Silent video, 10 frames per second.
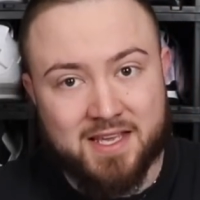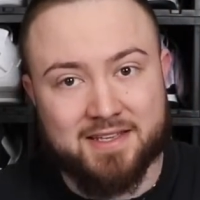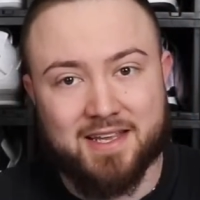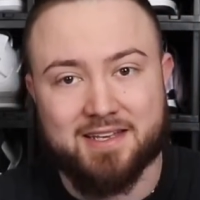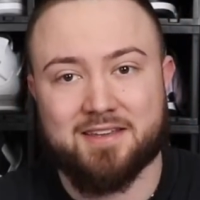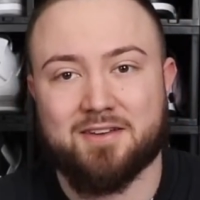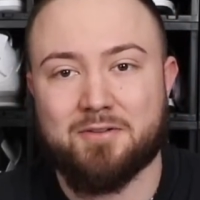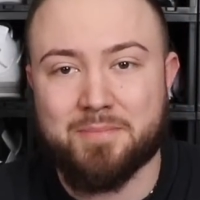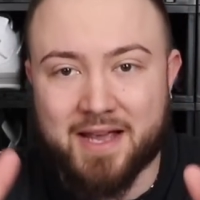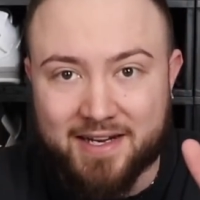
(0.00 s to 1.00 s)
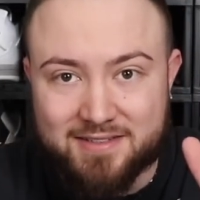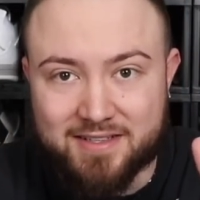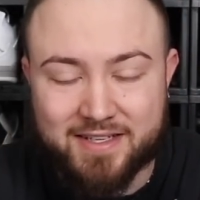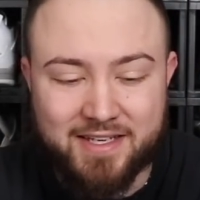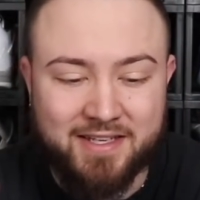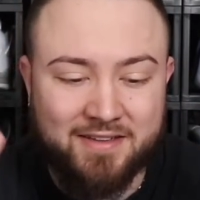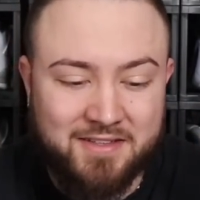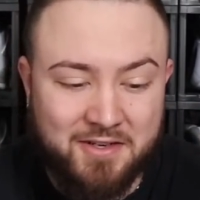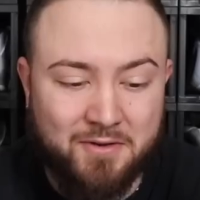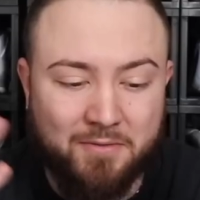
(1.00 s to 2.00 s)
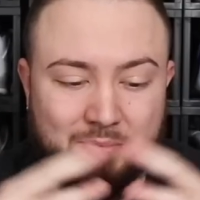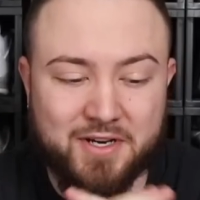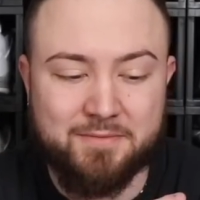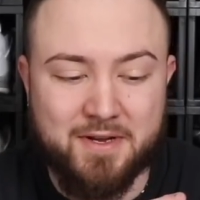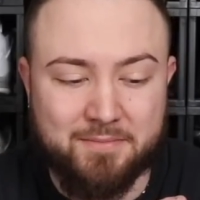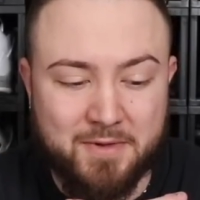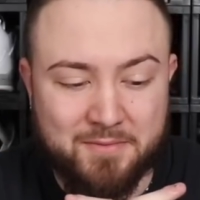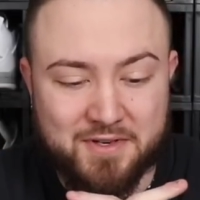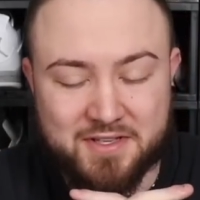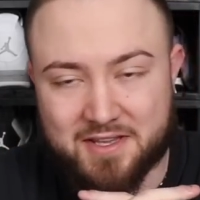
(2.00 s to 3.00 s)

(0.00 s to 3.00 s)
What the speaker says: It takes us all back again, you know, and brings back memories.